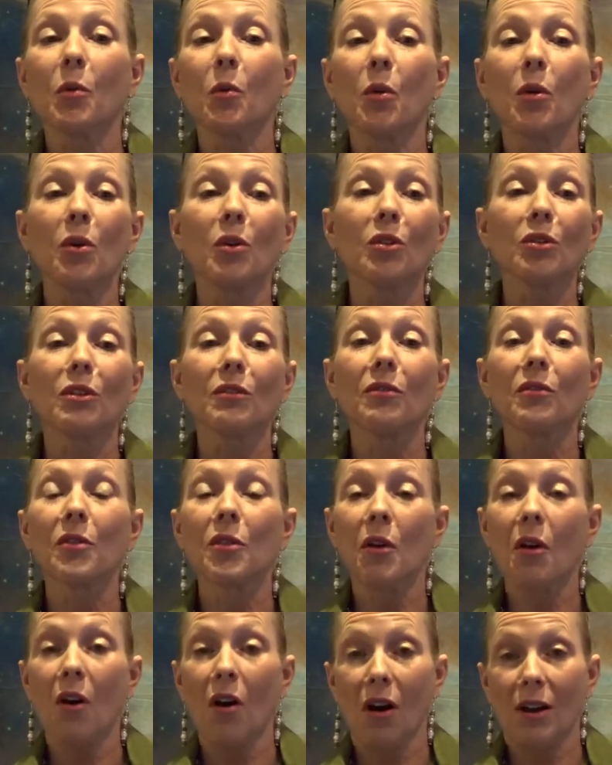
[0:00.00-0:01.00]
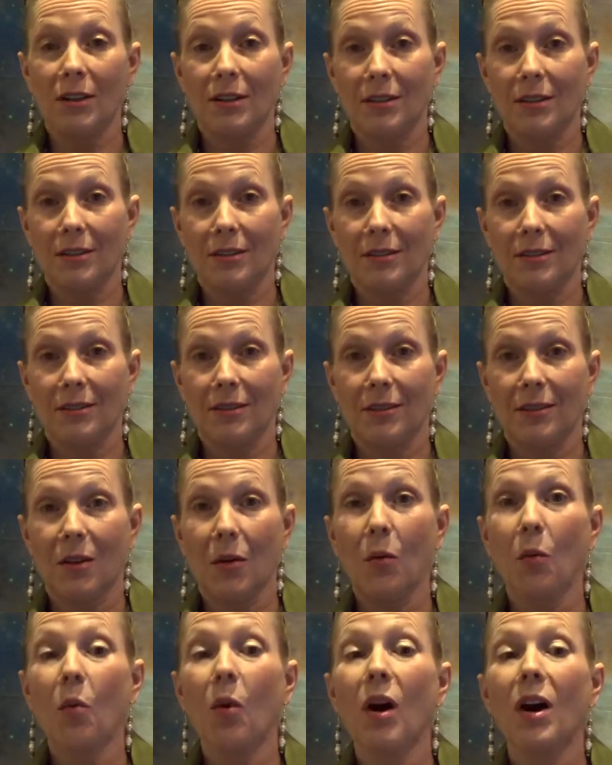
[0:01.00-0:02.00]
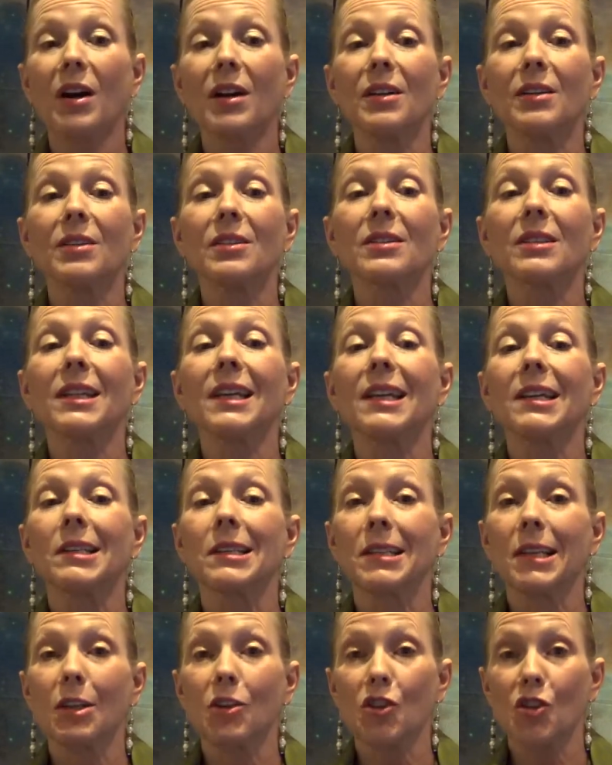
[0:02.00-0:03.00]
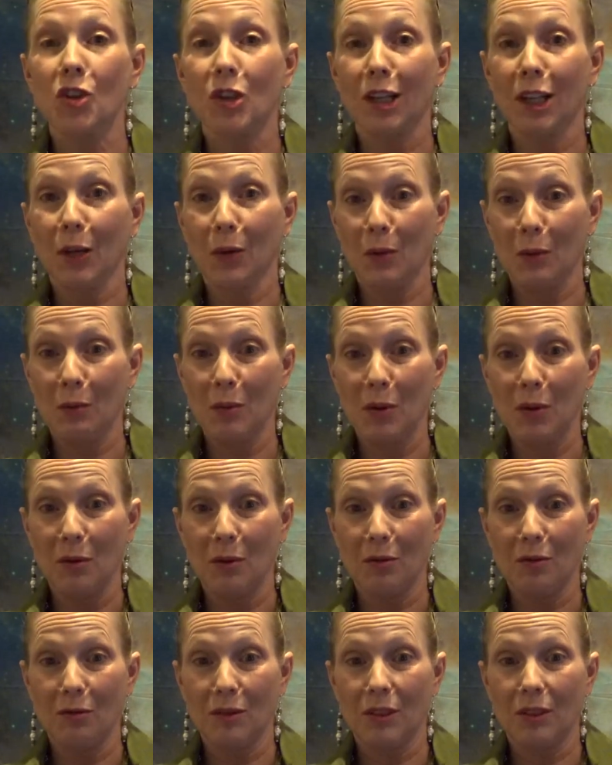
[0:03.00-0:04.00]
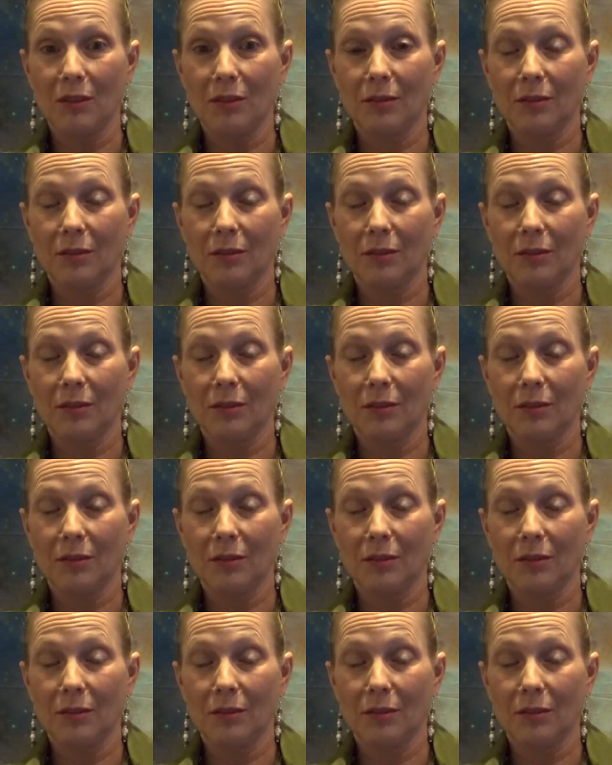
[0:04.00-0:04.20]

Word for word: world of thought was essentially removed.